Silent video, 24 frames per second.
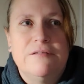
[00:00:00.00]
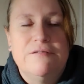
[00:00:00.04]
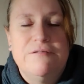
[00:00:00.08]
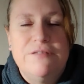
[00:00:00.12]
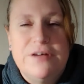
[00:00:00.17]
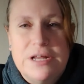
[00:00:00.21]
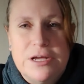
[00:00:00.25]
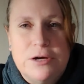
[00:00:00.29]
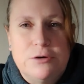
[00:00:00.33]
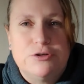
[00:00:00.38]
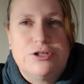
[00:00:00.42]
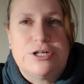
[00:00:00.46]

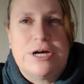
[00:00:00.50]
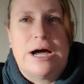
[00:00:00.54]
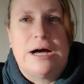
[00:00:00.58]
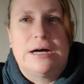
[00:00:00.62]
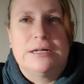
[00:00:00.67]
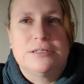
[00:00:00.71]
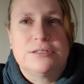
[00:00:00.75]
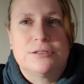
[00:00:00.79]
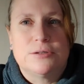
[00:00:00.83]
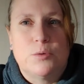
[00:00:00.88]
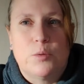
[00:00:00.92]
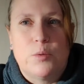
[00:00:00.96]
video
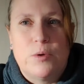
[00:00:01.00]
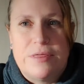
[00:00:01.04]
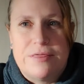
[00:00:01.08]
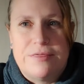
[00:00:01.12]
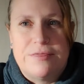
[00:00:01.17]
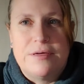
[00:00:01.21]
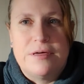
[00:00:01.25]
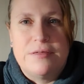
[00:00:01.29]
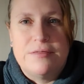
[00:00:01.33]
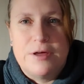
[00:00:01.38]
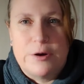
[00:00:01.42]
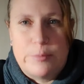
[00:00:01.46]
chats with
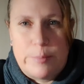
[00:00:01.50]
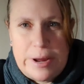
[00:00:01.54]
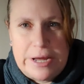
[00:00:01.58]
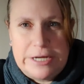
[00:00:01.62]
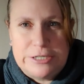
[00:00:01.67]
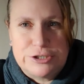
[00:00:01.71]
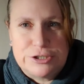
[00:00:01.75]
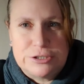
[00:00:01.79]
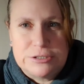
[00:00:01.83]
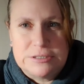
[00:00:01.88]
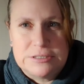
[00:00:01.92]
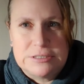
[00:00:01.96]
their
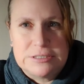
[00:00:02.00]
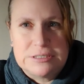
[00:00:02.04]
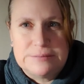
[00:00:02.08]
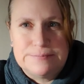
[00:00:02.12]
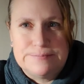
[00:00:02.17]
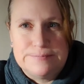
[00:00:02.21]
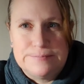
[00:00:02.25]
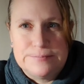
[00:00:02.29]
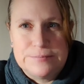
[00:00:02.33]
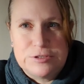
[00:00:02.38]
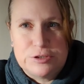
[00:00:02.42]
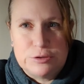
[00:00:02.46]
patients
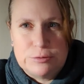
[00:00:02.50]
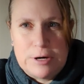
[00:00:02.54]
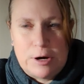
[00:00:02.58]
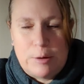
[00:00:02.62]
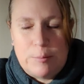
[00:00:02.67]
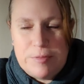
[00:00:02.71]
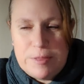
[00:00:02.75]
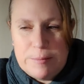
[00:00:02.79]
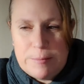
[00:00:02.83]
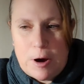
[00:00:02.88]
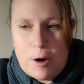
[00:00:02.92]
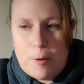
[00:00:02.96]
to
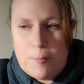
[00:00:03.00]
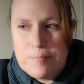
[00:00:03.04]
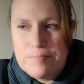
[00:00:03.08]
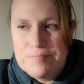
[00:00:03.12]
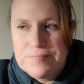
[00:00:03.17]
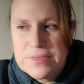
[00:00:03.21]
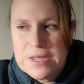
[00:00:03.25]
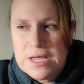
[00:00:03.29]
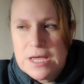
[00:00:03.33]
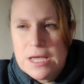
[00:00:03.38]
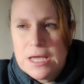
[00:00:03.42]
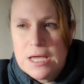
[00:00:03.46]
help them out.
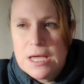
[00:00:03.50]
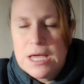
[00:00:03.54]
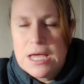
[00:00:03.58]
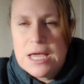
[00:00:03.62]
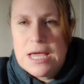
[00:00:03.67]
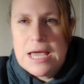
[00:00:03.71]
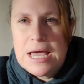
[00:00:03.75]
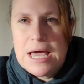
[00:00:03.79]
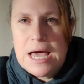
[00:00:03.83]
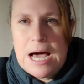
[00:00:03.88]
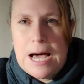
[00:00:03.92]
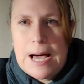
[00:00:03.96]

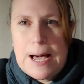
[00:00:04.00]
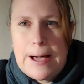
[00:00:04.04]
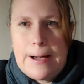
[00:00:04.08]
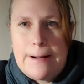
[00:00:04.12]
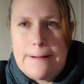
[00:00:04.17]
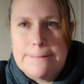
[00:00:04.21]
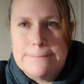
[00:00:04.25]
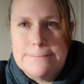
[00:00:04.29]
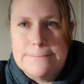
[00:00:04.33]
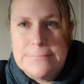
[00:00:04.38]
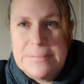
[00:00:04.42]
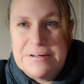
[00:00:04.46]

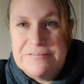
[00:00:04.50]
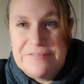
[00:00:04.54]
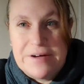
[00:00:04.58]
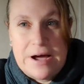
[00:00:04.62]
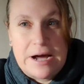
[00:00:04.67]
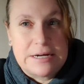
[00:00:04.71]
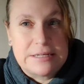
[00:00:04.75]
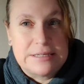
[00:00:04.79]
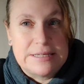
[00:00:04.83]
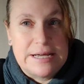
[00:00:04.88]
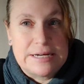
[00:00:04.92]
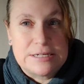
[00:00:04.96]
Um, in
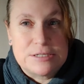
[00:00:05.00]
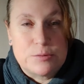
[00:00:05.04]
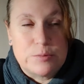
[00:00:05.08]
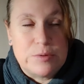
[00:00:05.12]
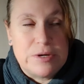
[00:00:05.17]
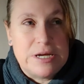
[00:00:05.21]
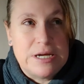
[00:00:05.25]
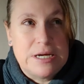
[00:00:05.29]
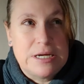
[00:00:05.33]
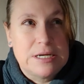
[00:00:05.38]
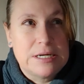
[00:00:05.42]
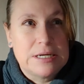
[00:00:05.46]
fact, next
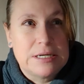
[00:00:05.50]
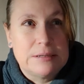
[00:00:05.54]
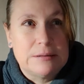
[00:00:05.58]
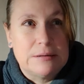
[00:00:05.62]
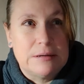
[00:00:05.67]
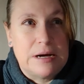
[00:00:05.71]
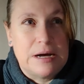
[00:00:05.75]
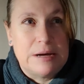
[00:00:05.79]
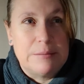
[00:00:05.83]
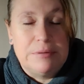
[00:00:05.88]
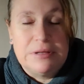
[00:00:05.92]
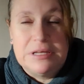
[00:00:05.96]
week,
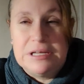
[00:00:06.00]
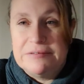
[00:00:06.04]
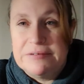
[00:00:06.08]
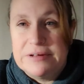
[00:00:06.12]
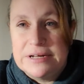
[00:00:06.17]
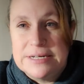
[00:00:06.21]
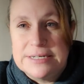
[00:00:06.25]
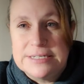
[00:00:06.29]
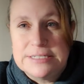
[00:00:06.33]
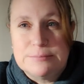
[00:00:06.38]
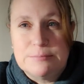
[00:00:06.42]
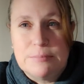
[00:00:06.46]
I believe it
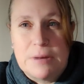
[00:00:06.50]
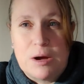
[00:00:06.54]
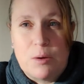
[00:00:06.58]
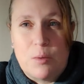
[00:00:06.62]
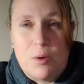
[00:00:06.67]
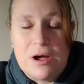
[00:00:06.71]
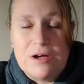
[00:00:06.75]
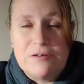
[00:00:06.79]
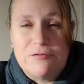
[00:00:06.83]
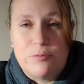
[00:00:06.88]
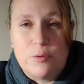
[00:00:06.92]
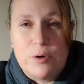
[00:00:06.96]
is, my
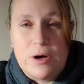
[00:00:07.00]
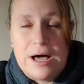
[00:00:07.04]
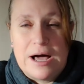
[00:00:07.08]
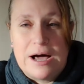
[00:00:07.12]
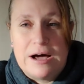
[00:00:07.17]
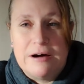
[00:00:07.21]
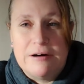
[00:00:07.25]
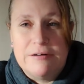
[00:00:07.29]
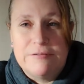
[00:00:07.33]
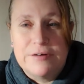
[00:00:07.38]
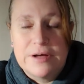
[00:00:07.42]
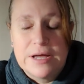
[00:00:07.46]
wife will
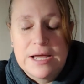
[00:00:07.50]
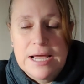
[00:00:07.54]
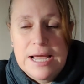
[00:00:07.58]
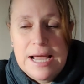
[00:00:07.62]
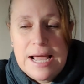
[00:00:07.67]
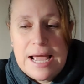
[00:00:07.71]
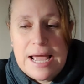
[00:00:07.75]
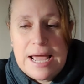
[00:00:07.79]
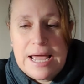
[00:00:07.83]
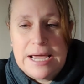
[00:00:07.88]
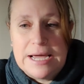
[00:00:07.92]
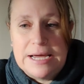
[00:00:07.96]
have
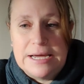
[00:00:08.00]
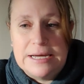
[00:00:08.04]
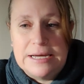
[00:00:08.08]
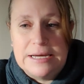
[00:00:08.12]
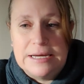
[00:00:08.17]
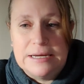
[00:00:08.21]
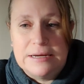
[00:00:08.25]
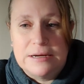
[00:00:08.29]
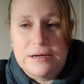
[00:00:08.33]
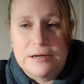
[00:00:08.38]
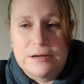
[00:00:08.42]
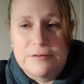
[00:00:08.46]

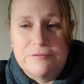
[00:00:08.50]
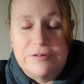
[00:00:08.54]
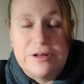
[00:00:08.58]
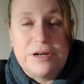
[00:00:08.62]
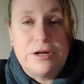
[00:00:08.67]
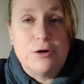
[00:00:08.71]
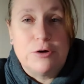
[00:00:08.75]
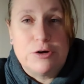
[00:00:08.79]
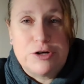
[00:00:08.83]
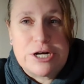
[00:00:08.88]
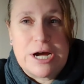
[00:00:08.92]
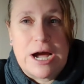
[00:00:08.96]
a
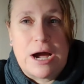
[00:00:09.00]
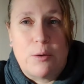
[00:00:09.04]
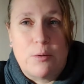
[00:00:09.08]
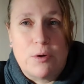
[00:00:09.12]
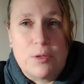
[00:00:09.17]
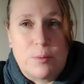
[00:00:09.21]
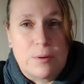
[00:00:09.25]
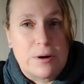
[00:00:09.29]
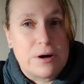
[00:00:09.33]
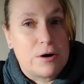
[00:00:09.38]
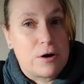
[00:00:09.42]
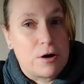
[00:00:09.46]
video chat
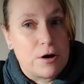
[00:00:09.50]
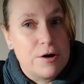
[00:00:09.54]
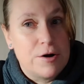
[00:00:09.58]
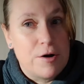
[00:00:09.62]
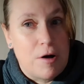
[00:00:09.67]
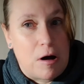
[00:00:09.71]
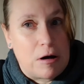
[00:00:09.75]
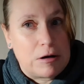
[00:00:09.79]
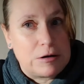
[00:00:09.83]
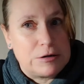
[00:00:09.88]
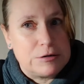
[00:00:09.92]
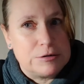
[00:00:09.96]
with one of her
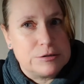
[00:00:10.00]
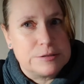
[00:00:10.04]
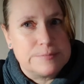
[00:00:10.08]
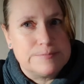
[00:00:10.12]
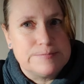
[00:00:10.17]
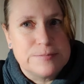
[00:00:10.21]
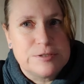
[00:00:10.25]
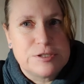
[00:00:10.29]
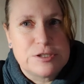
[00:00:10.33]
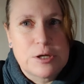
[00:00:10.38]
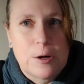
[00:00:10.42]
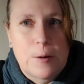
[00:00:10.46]
doctors.
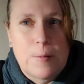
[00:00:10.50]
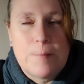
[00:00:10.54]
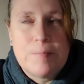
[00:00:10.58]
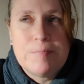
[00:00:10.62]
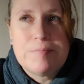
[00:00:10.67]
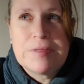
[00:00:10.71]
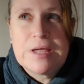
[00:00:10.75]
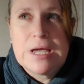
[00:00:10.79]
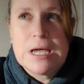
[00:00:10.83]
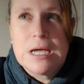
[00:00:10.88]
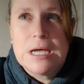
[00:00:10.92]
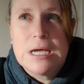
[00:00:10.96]
So,
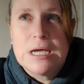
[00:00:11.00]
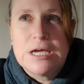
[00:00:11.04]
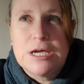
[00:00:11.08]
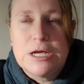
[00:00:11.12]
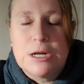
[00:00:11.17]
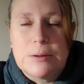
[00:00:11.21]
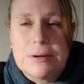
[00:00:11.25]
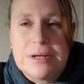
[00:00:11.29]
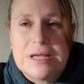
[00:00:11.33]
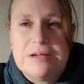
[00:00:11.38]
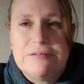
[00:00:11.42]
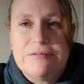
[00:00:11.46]

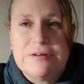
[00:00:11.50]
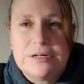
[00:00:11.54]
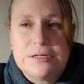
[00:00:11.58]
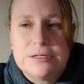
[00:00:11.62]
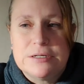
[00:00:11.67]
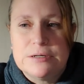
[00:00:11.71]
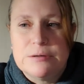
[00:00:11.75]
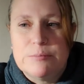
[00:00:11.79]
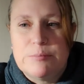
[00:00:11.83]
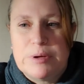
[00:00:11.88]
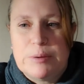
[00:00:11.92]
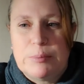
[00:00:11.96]
you know,
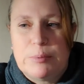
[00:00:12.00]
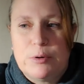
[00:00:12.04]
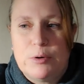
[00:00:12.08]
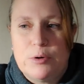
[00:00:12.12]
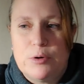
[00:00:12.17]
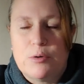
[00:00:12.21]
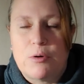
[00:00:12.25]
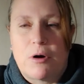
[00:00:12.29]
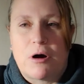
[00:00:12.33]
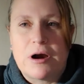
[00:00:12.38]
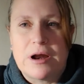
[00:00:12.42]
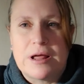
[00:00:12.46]
even people
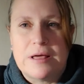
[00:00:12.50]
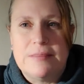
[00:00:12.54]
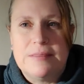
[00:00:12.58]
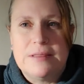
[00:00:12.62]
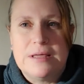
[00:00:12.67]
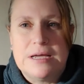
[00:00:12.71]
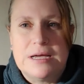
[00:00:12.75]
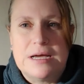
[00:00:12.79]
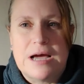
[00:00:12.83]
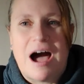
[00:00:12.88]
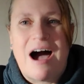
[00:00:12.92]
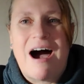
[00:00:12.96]
who aren't in
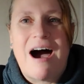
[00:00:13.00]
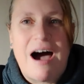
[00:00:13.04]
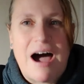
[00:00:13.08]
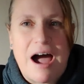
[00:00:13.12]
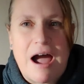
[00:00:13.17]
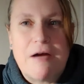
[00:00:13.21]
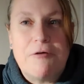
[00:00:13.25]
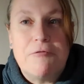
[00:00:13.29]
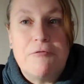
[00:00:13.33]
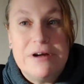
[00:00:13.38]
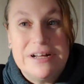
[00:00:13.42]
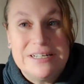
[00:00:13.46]
the
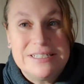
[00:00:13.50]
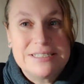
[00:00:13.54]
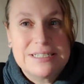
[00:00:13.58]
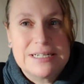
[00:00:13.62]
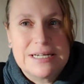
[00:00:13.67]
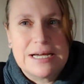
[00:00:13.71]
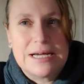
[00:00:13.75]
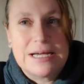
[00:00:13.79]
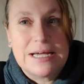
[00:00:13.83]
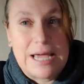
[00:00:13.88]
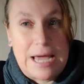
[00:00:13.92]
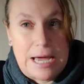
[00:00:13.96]
high risk
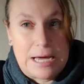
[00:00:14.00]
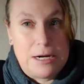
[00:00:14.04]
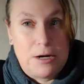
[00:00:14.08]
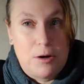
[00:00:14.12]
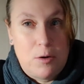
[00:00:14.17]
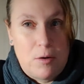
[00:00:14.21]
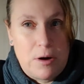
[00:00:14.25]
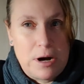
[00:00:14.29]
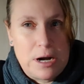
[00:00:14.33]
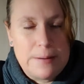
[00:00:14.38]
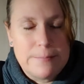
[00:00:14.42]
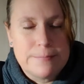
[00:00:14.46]

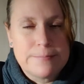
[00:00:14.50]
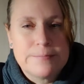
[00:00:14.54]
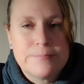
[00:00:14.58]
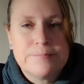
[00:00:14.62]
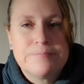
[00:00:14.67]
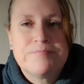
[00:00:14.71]
category,